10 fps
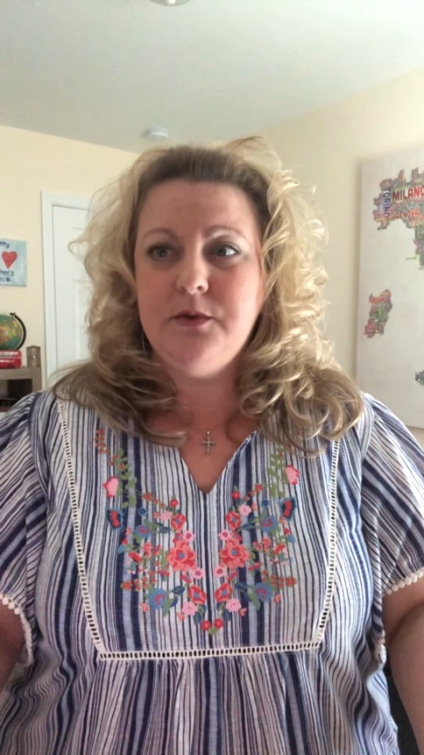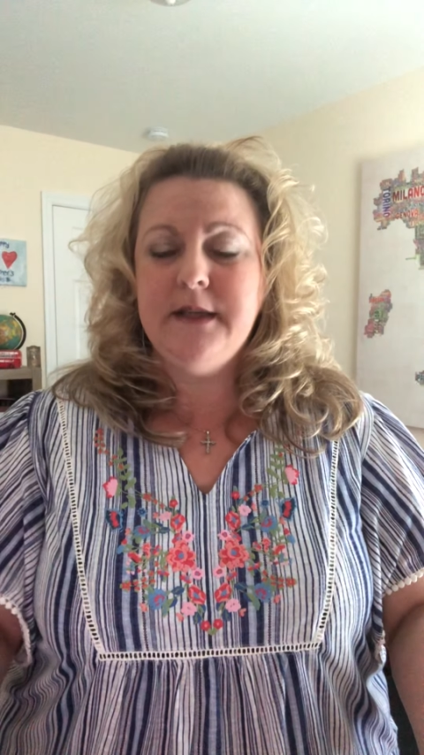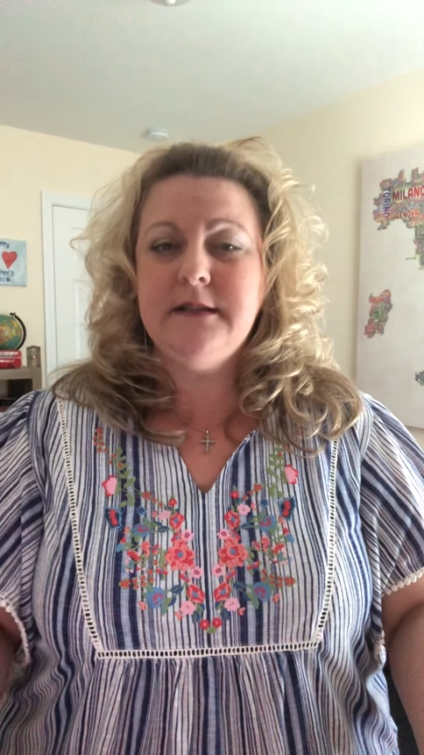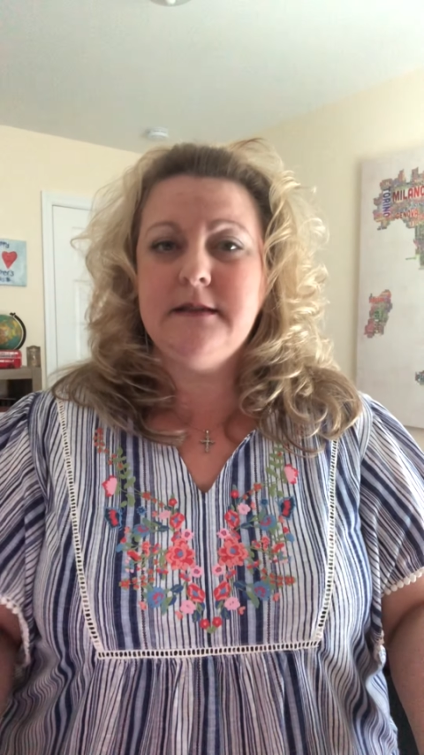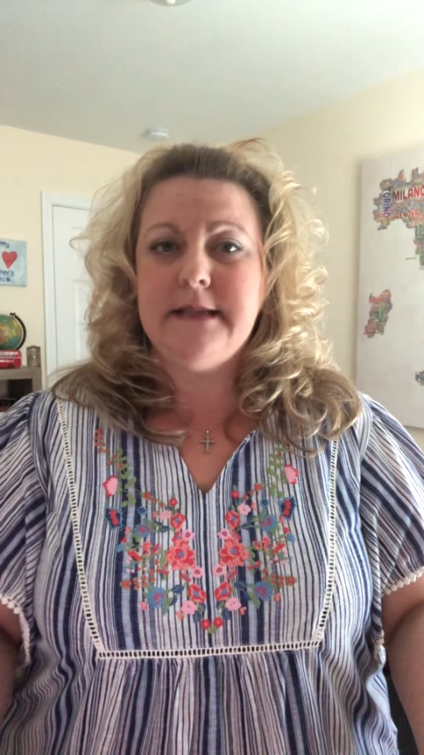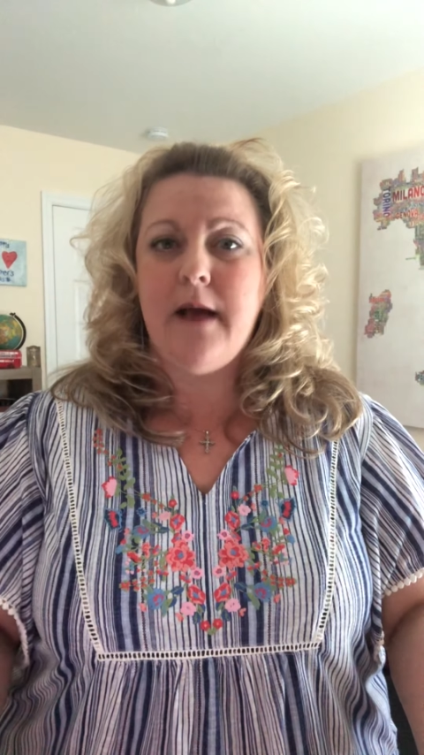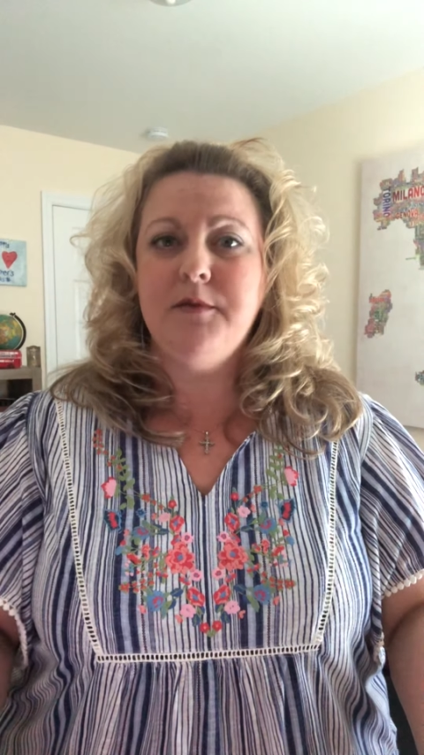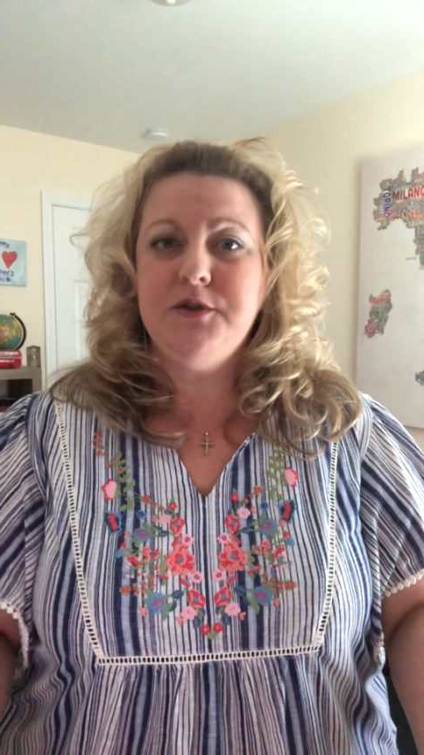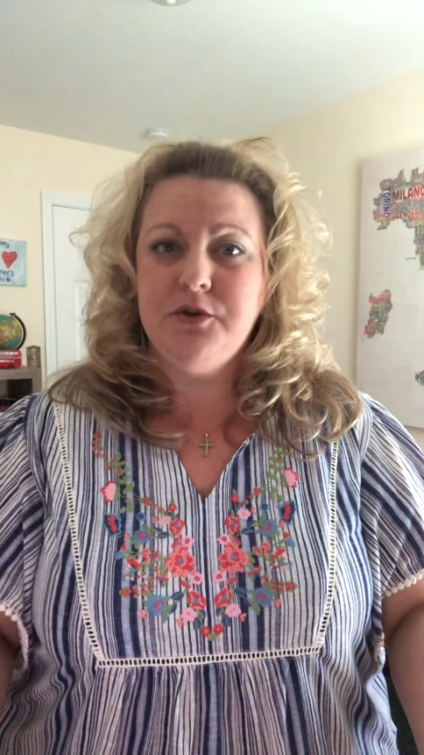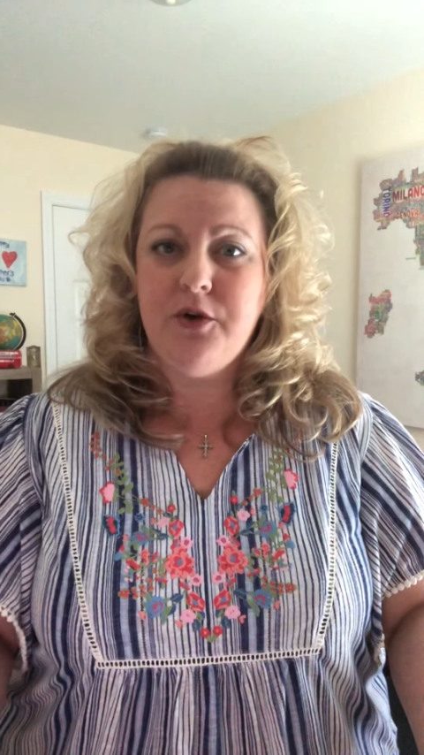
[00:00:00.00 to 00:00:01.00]
is
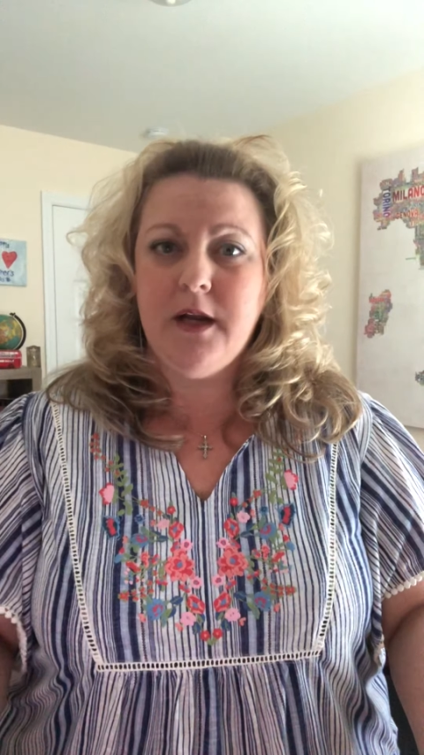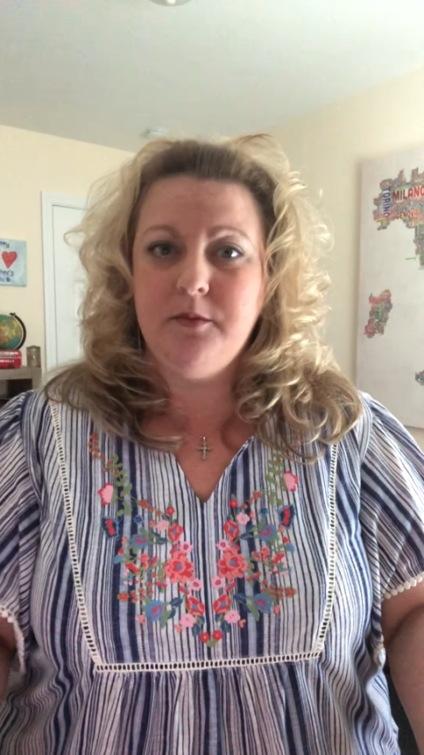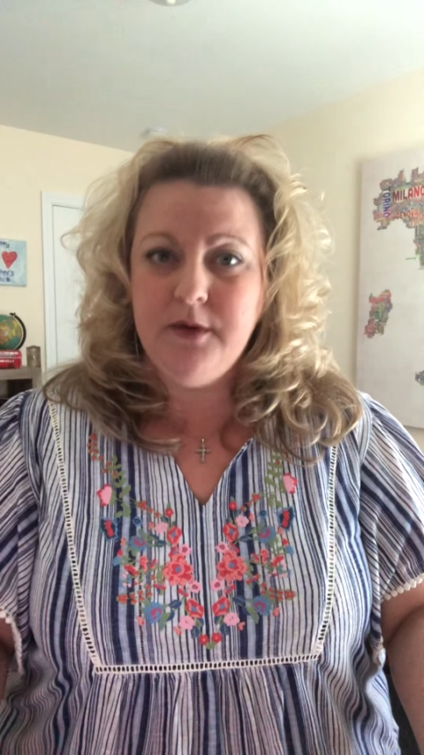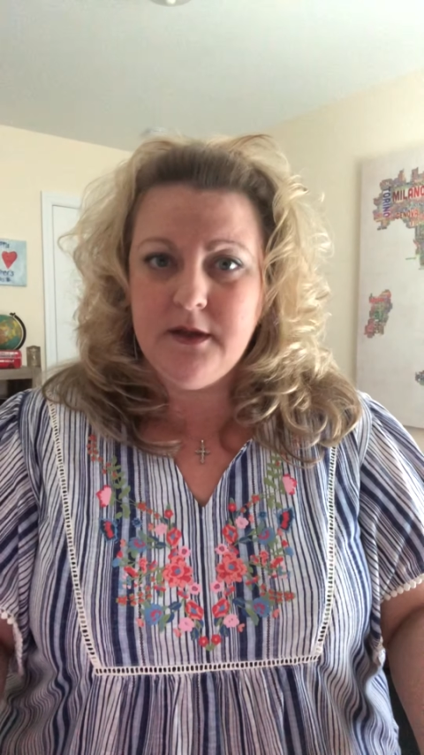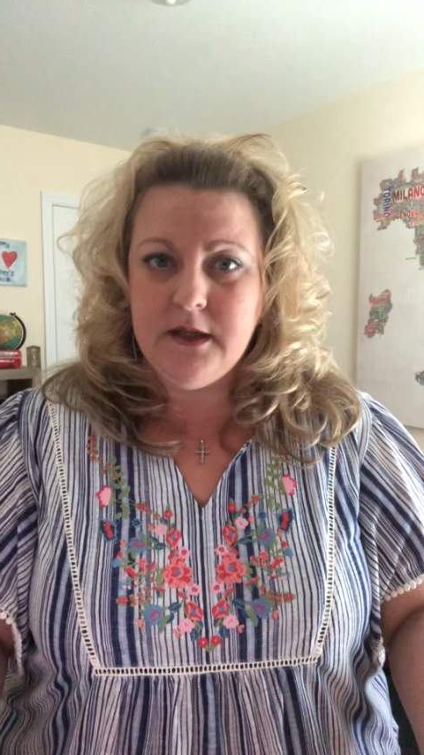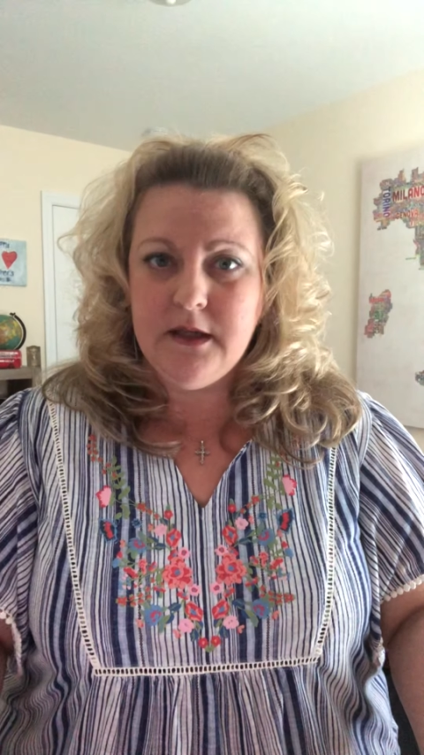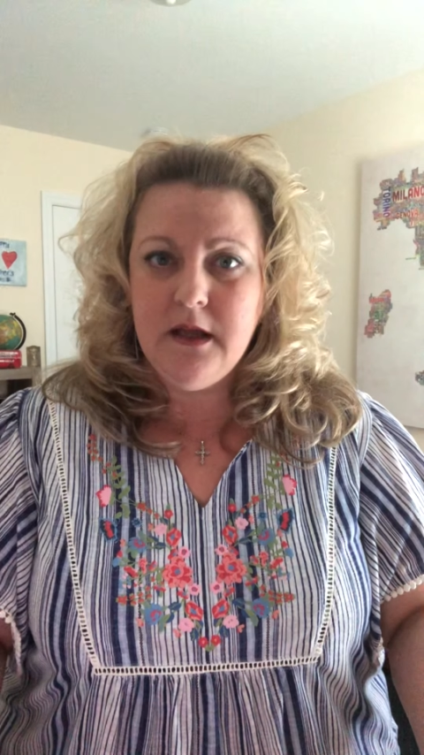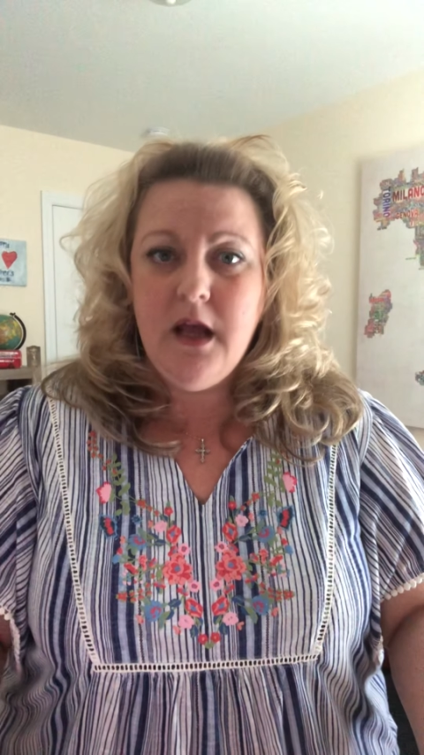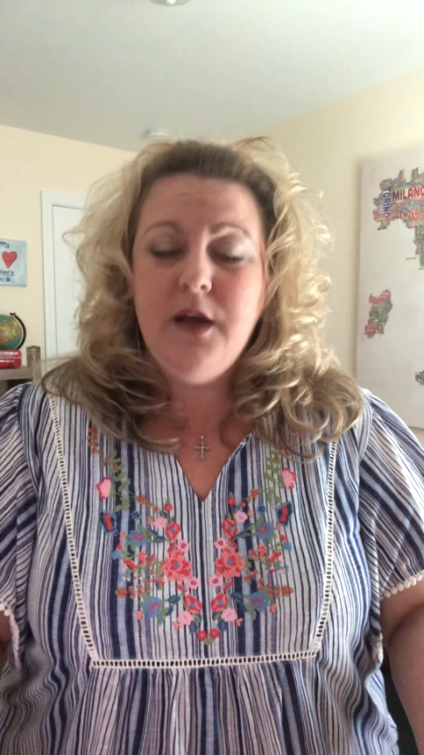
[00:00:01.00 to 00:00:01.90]
establish your credibility.